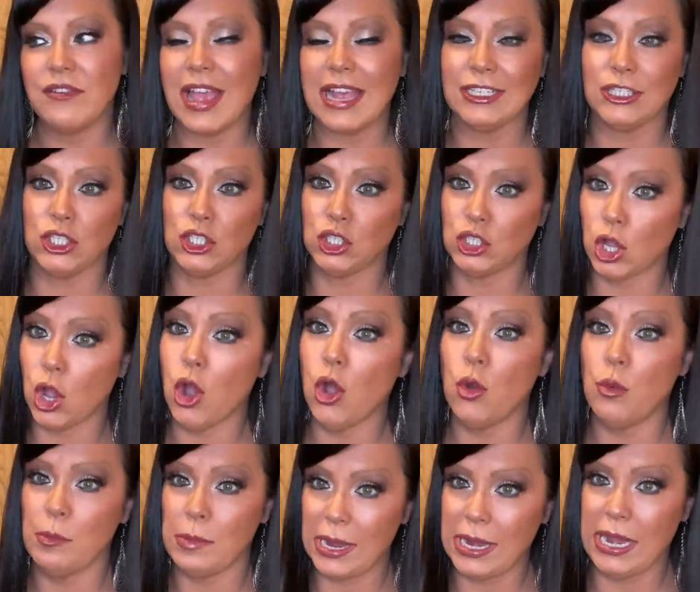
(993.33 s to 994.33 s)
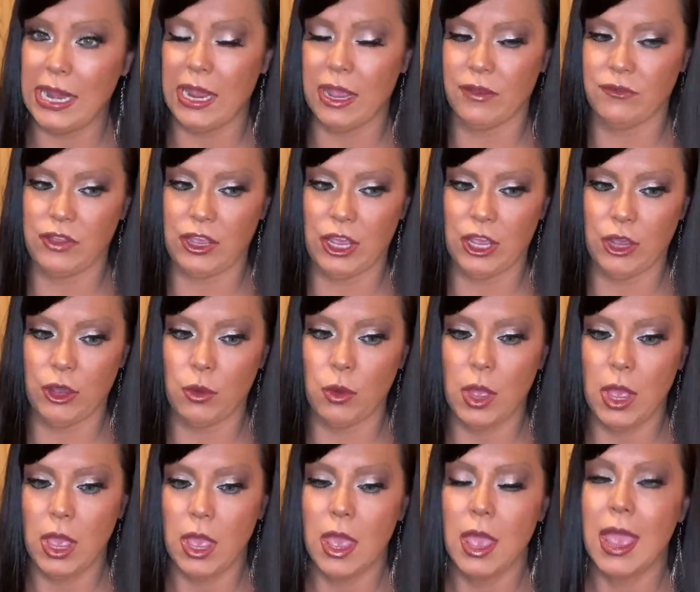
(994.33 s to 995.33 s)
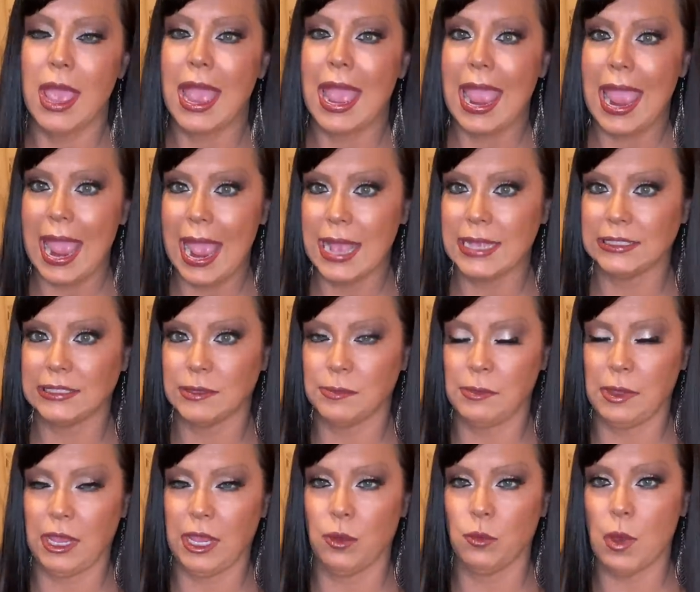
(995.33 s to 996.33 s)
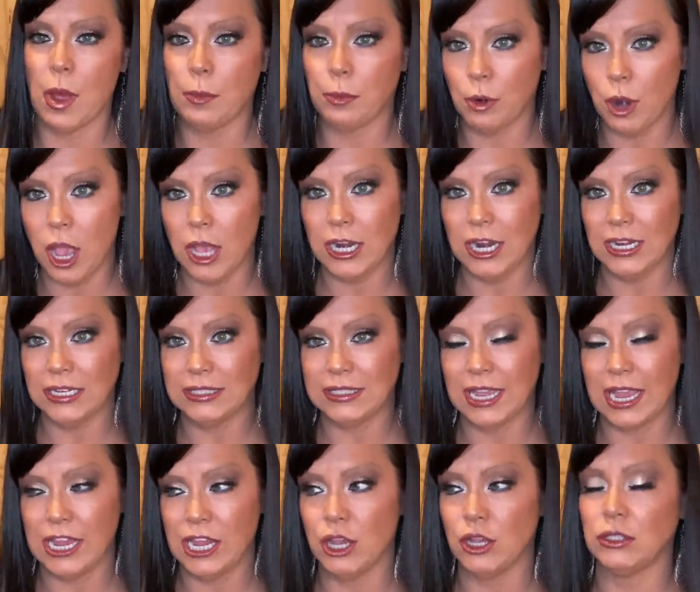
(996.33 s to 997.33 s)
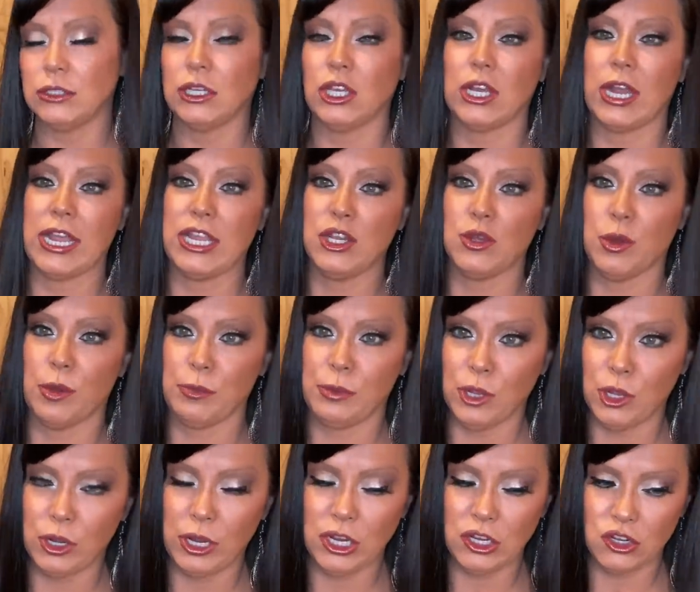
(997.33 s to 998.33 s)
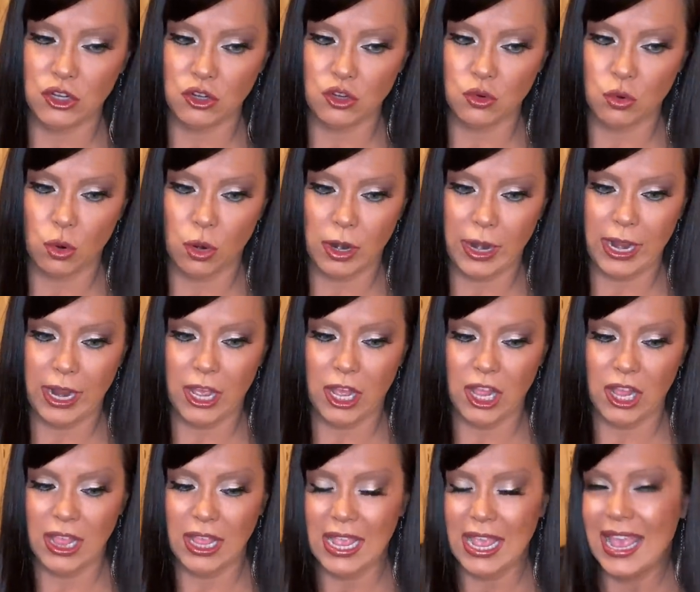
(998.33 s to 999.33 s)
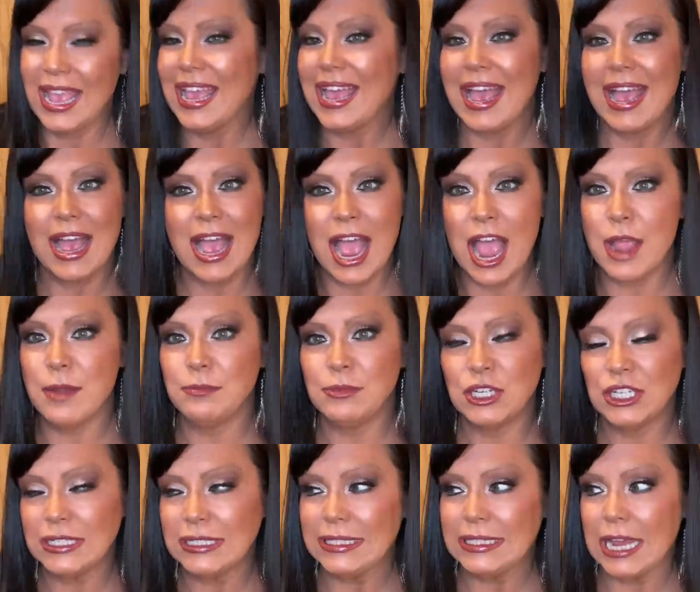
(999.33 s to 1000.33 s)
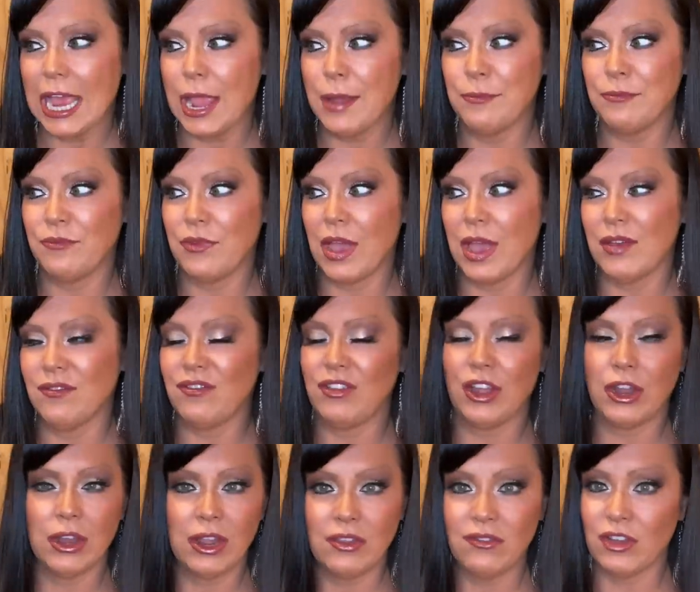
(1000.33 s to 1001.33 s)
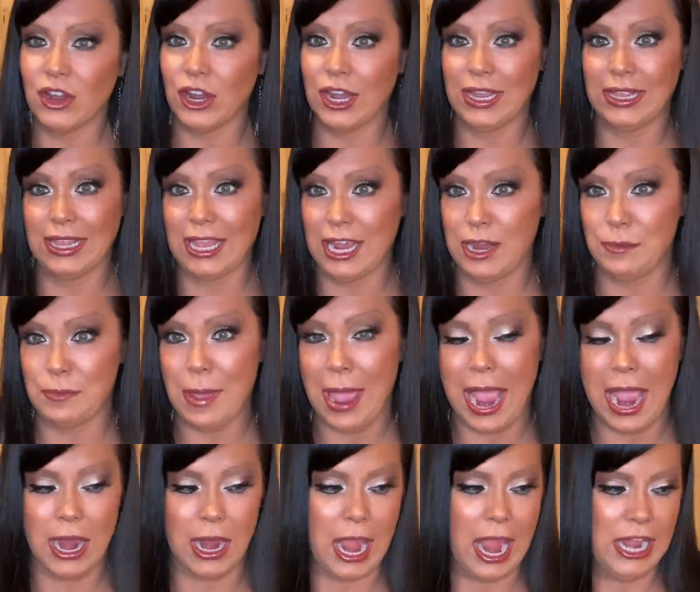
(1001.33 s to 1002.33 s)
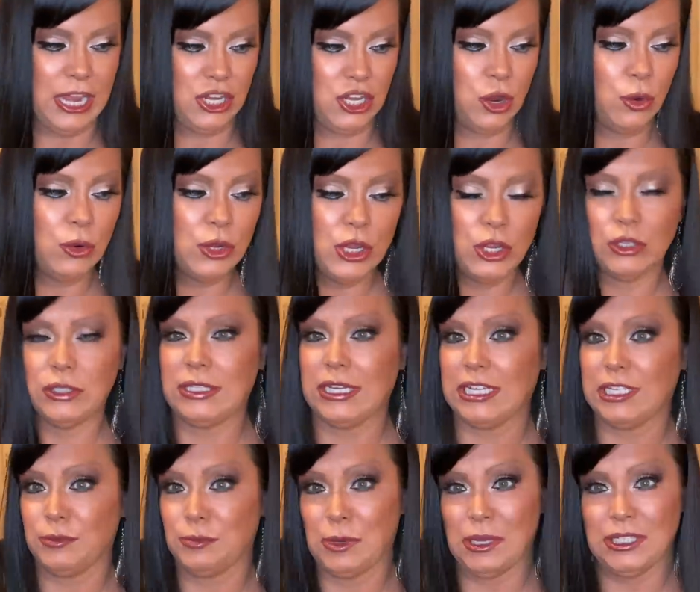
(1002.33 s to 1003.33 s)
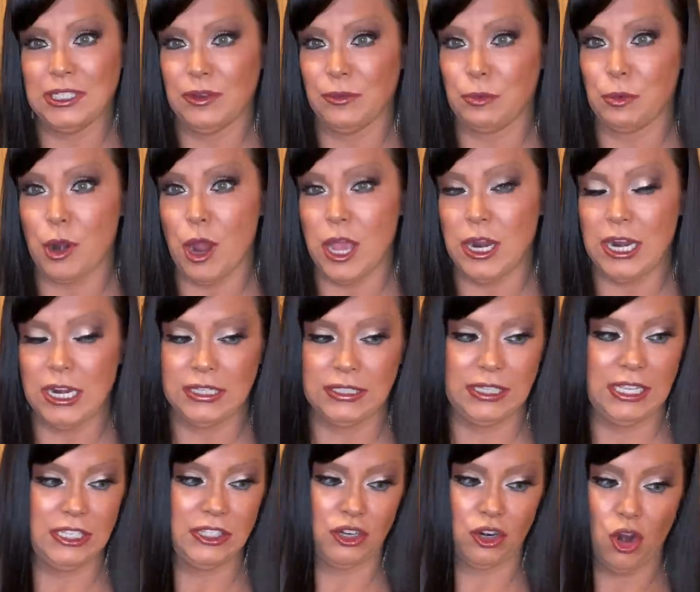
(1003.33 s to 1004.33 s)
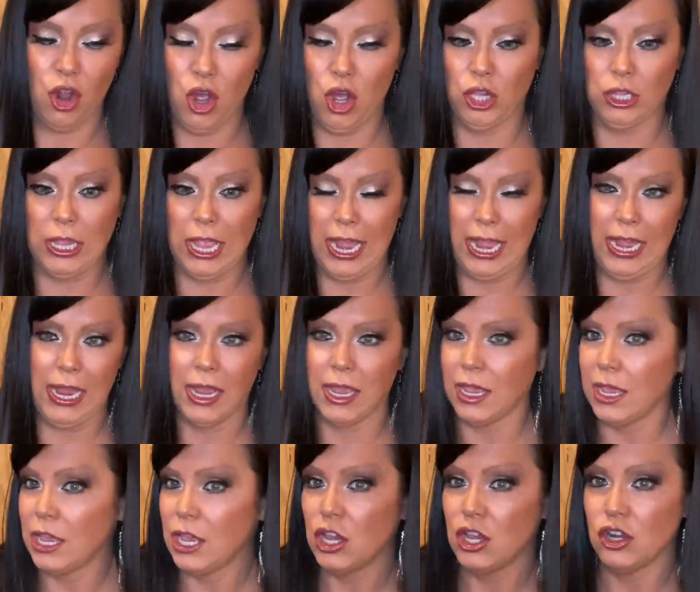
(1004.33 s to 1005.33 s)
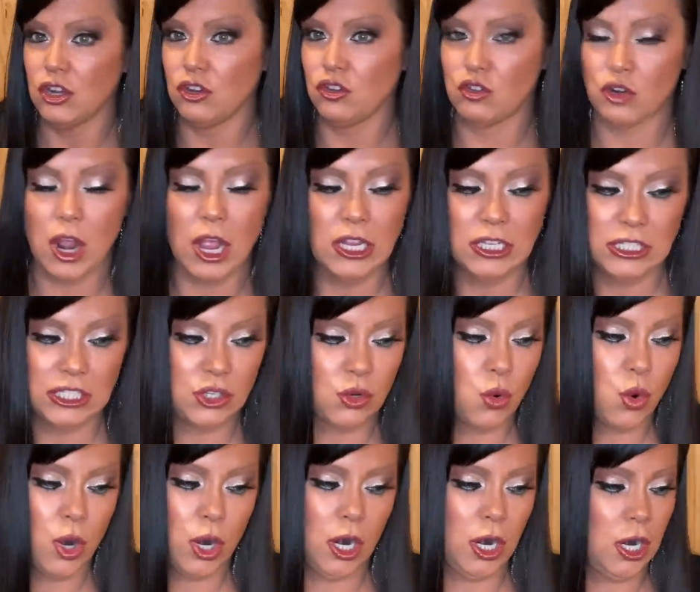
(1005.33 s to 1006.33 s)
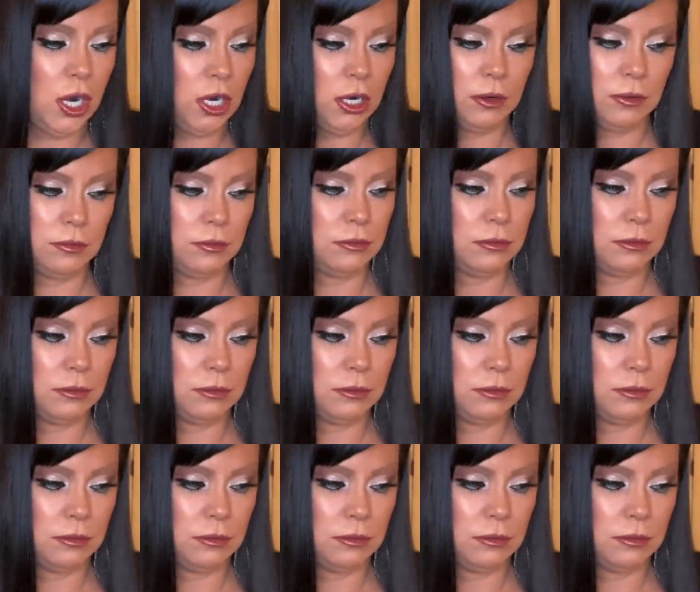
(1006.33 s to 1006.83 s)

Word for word: had so many of you ask me what products I use. Could I do a beauty tutorial? I'm just, I'm very, very laid back. I don't use expensive products. These are all like drugstore,